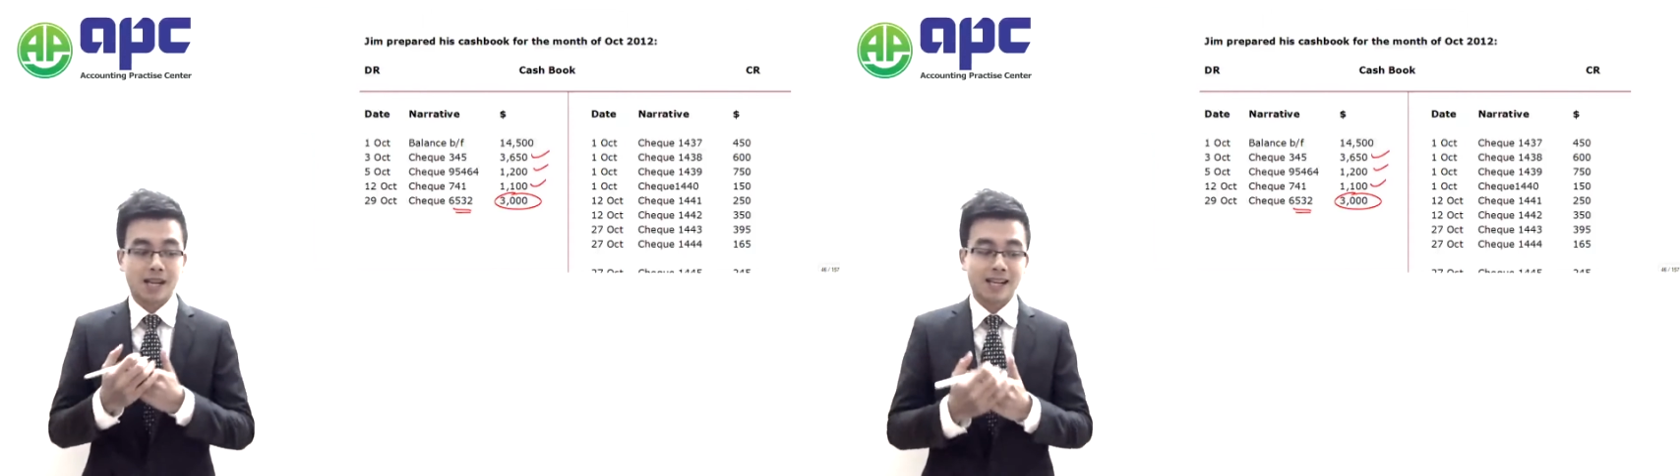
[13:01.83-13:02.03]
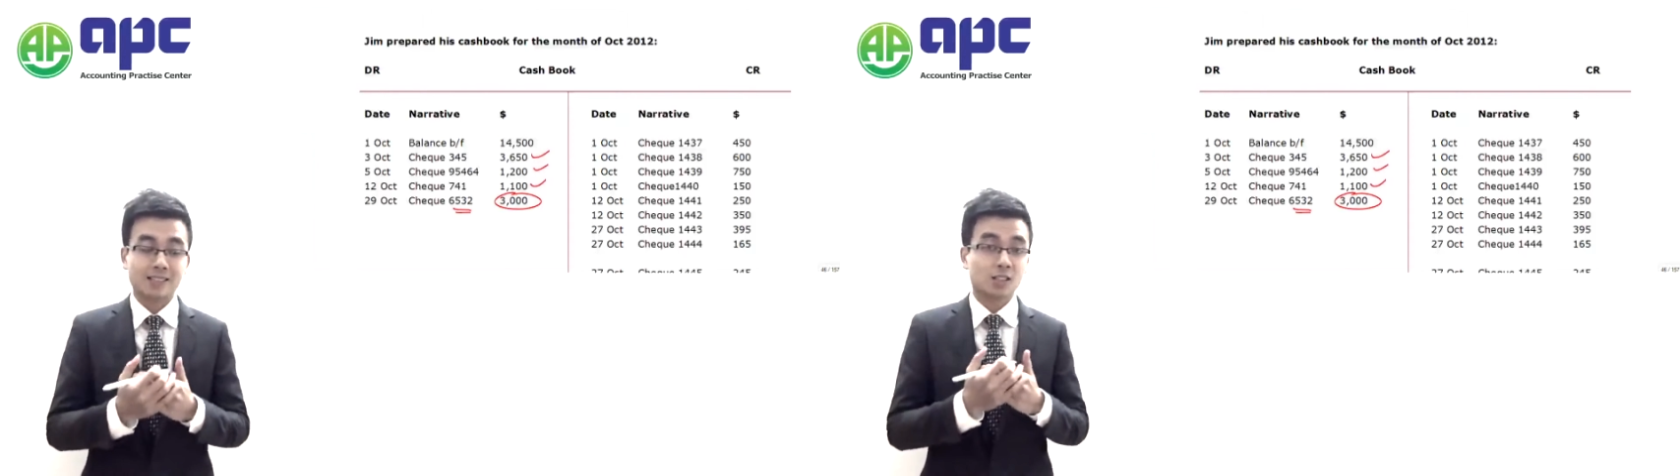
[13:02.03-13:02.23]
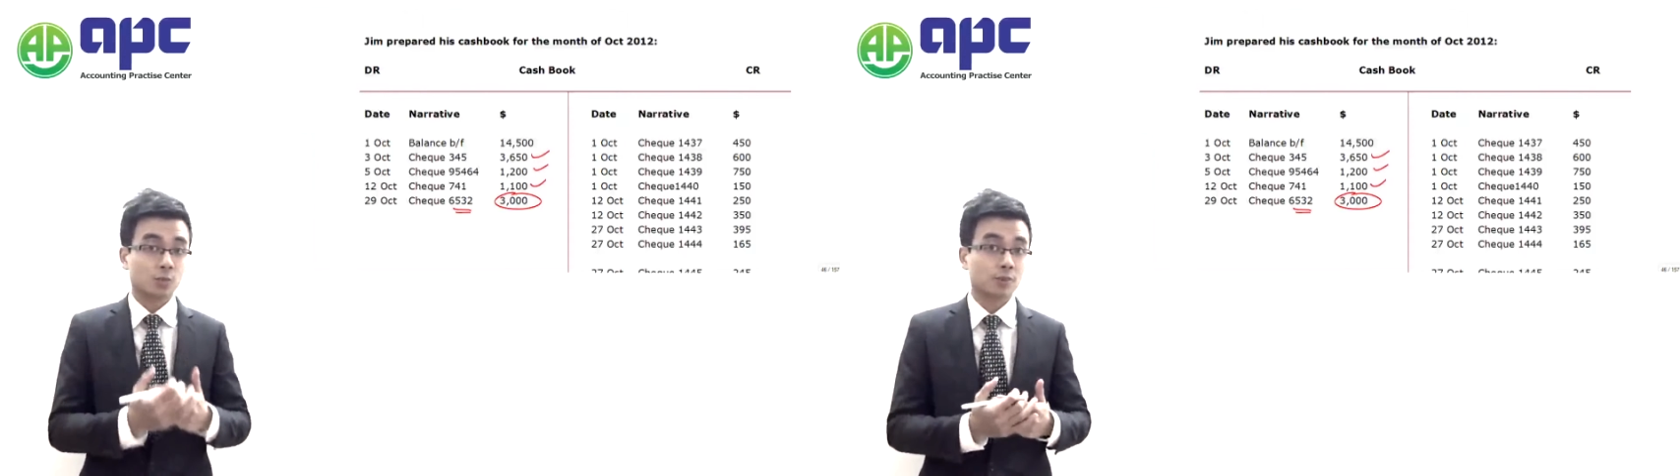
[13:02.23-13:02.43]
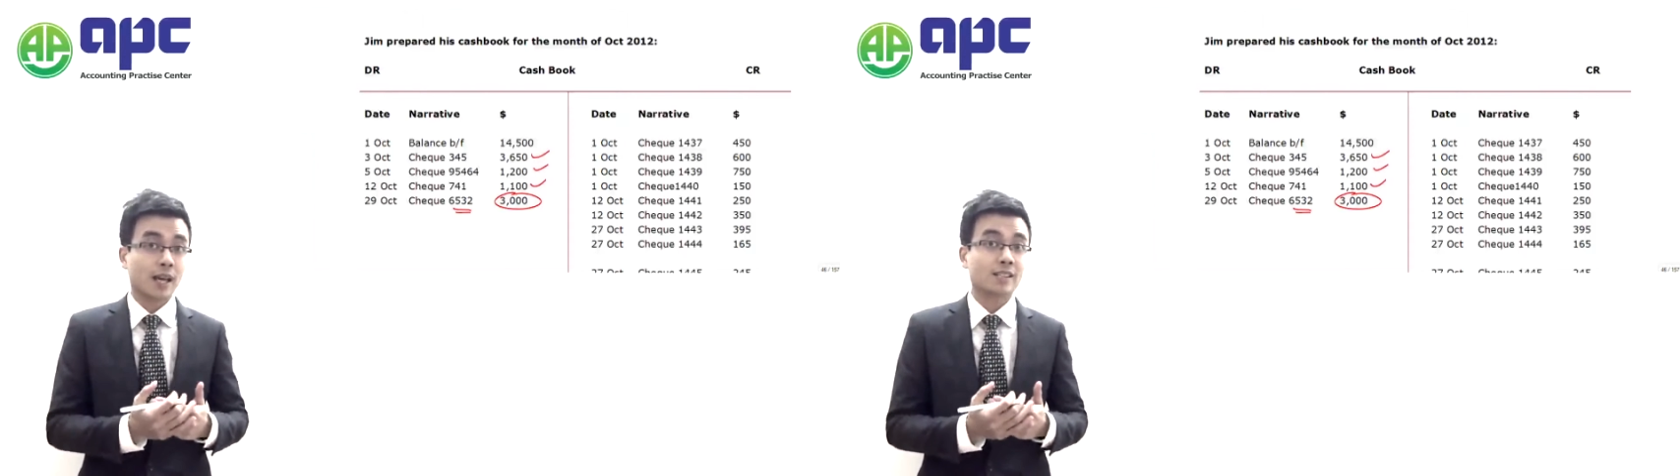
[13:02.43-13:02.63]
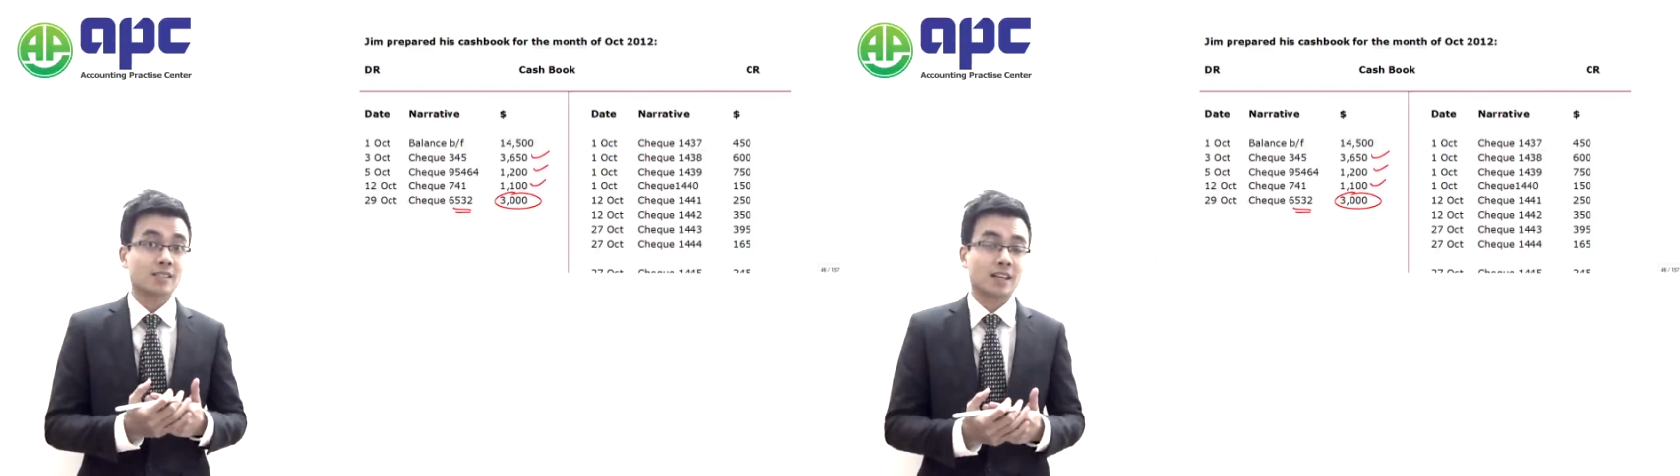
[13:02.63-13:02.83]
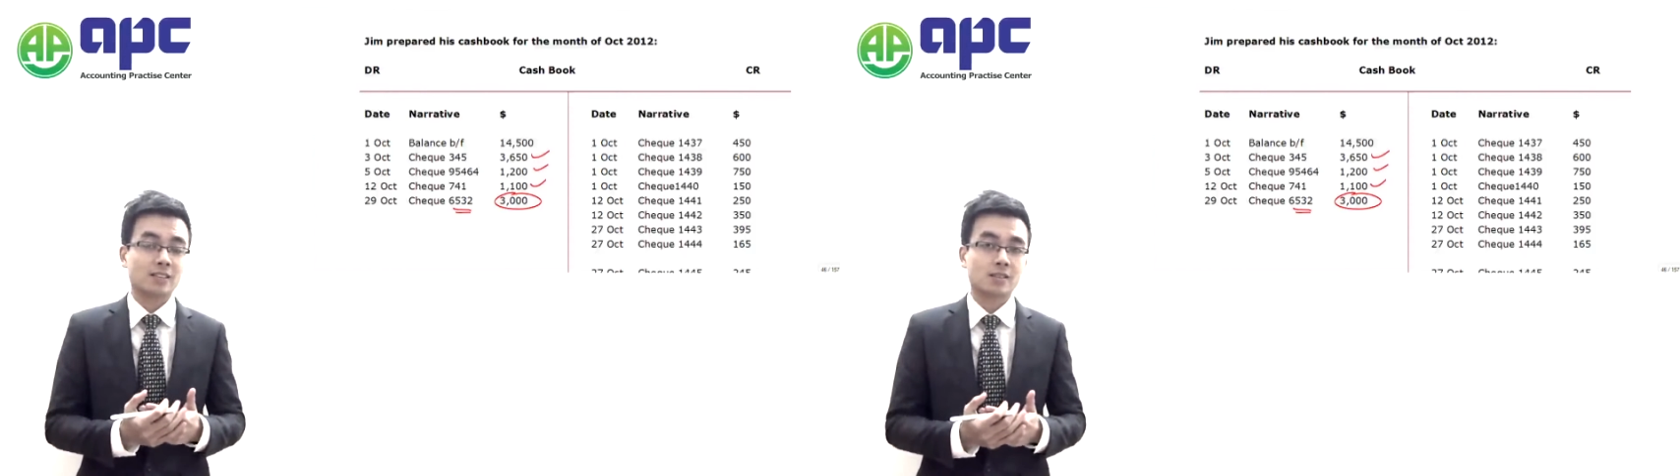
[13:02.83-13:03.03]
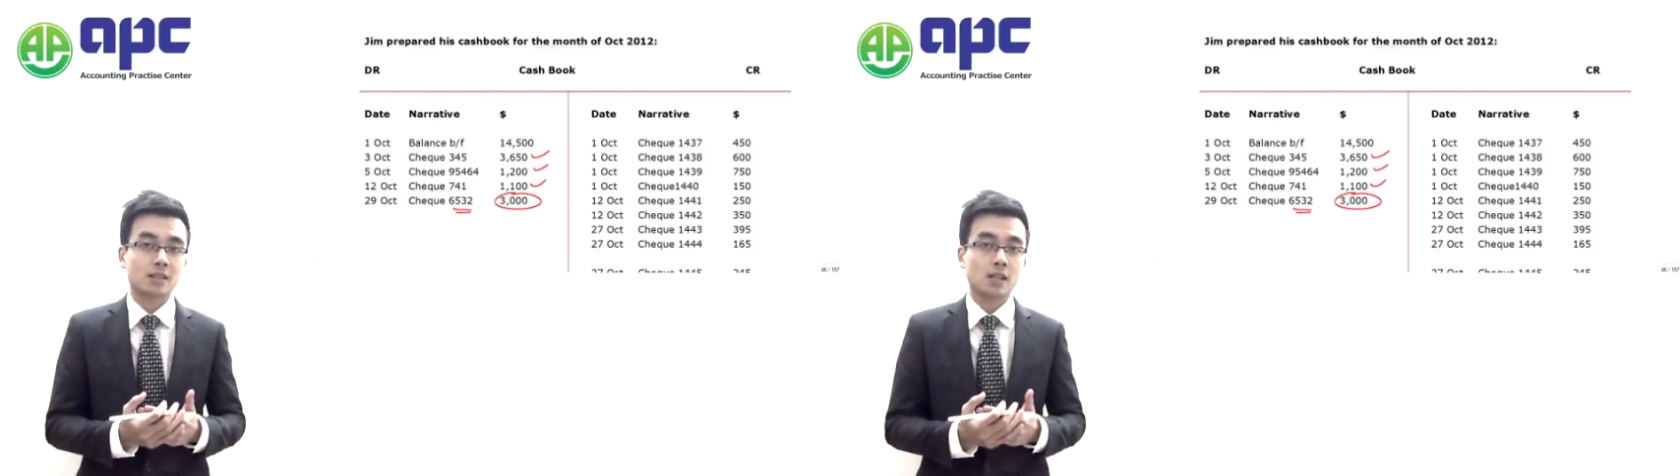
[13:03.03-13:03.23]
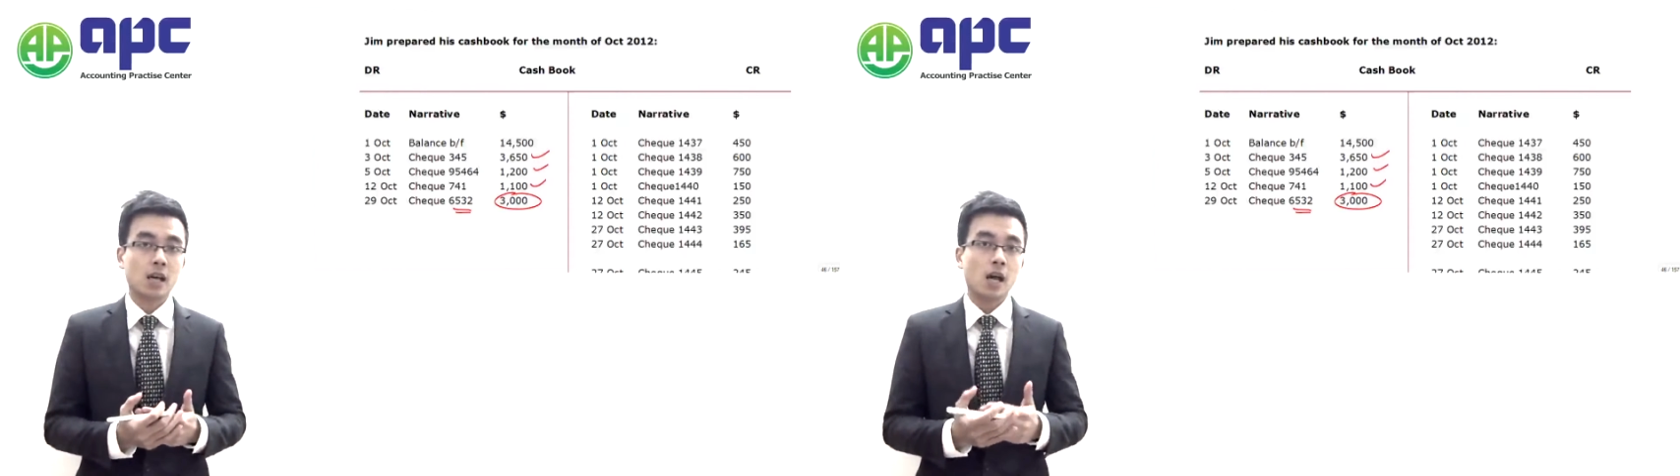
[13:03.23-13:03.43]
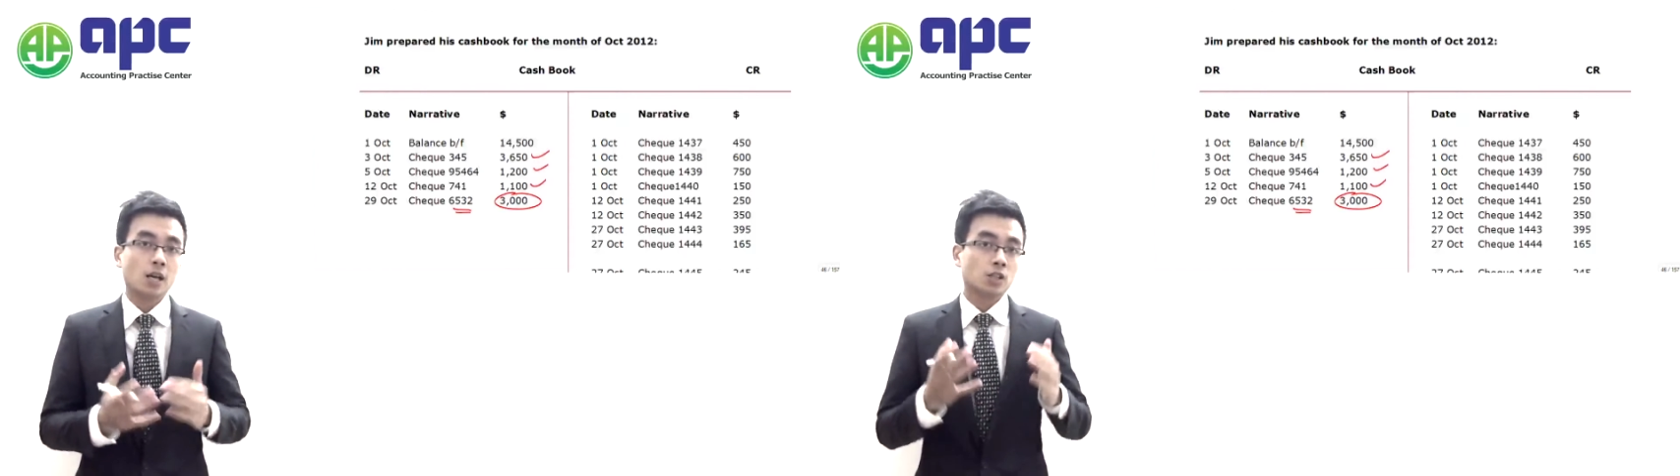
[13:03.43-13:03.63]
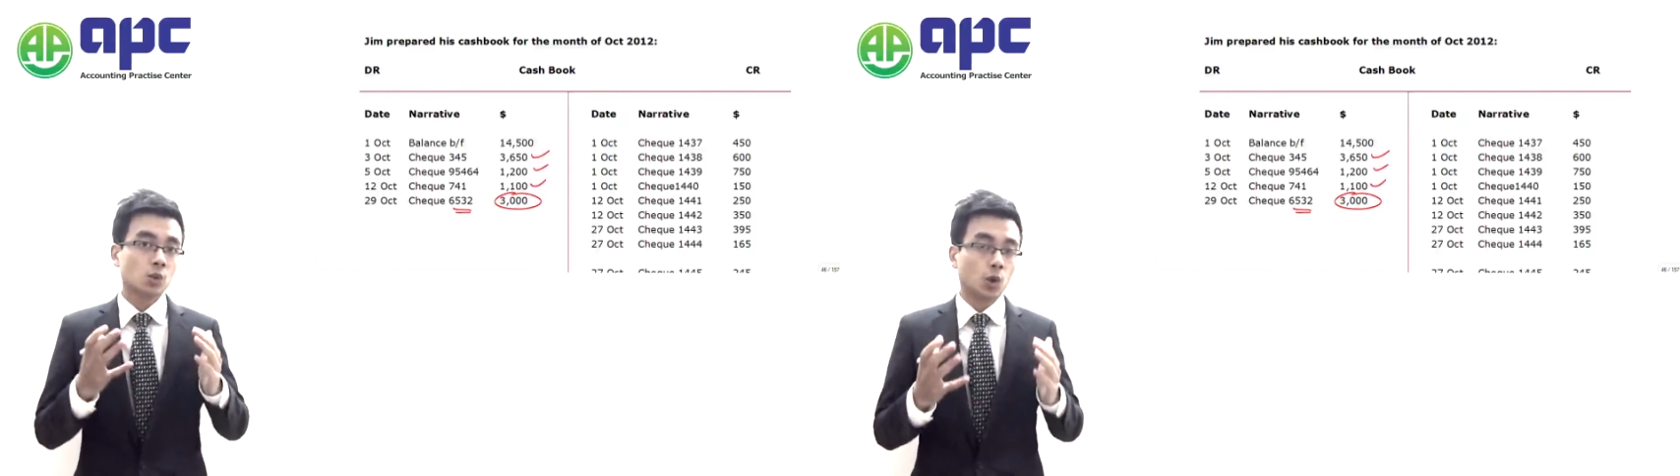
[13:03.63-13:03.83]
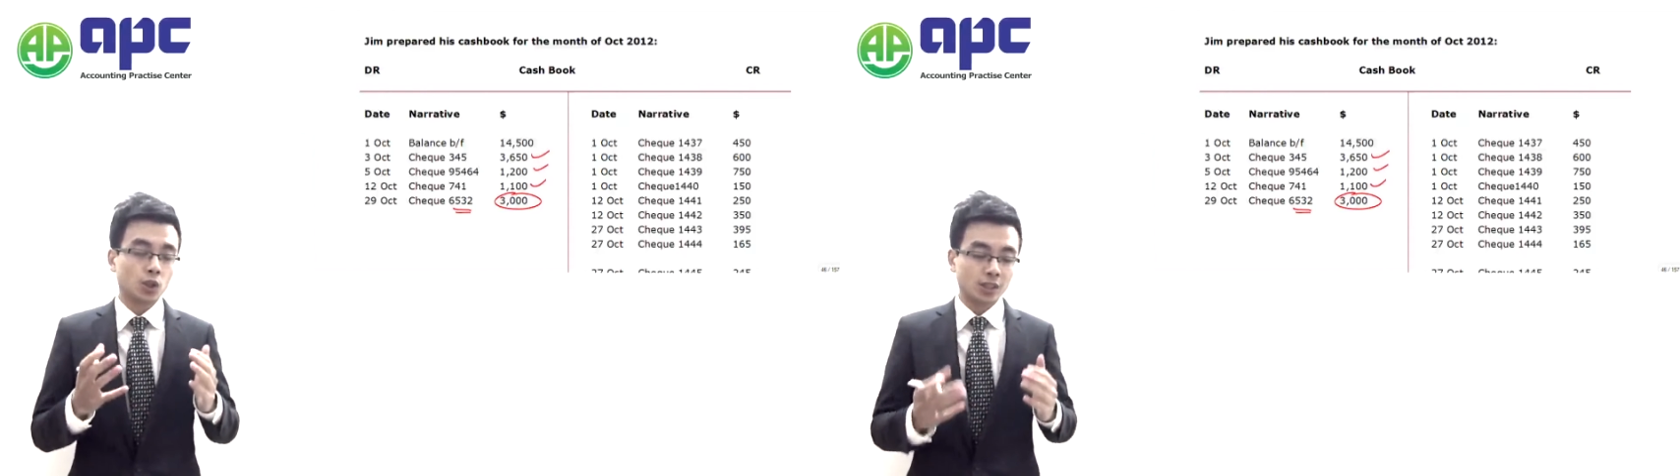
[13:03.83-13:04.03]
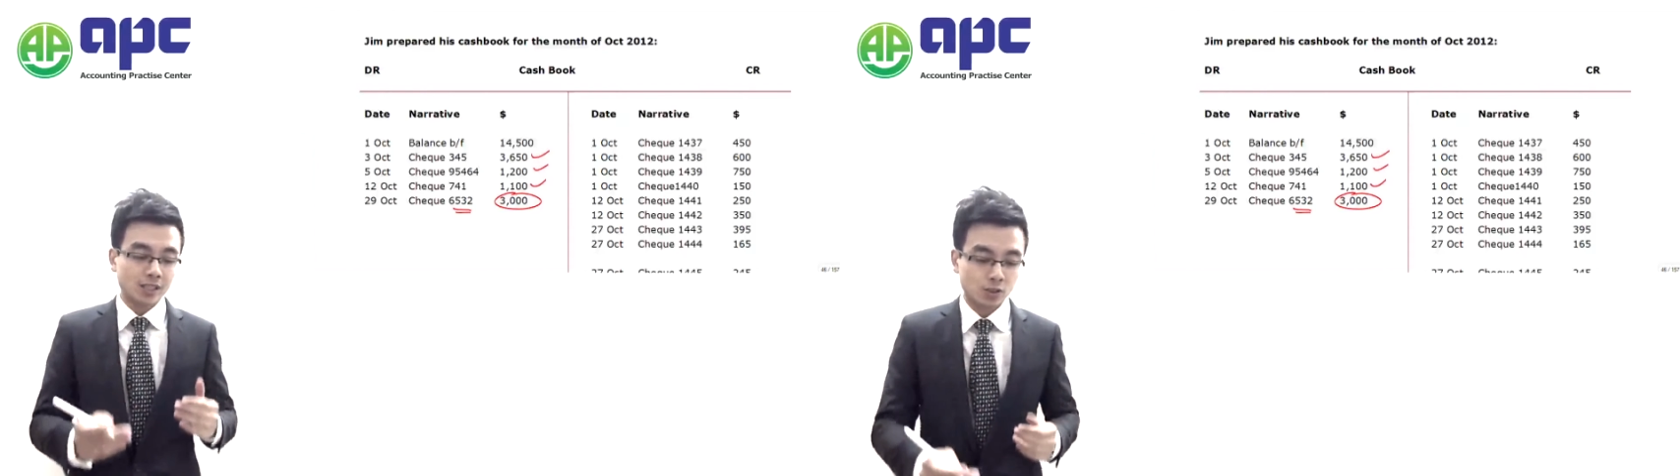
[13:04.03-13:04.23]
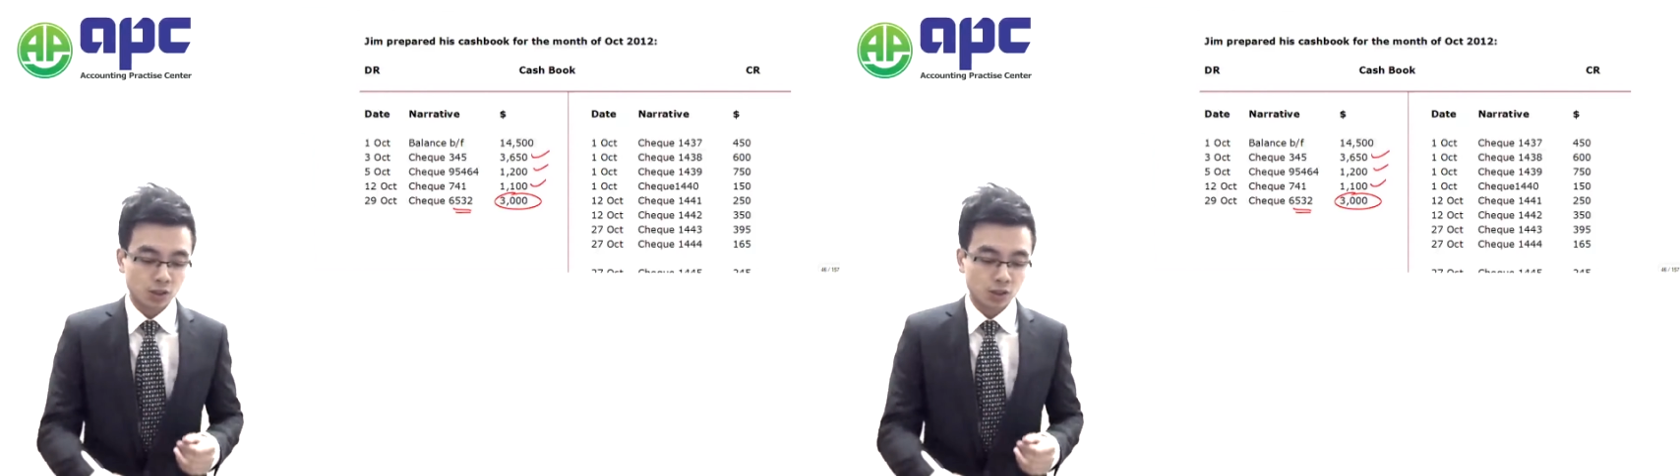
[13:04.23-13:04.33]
hasn't updated this. So what you need to